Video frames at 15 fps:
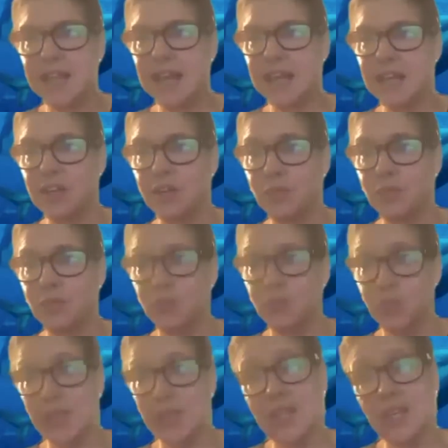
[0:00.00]
and
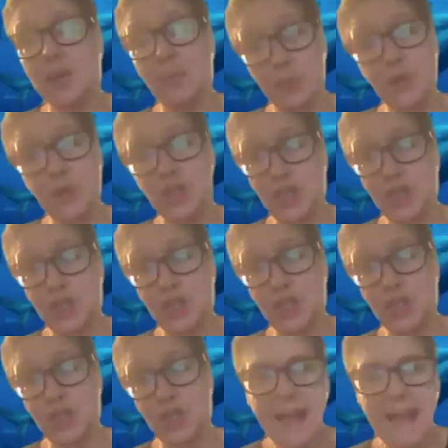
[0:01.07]
really appreciate
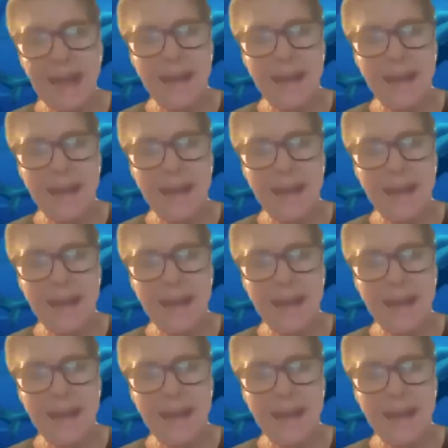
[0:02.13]
it.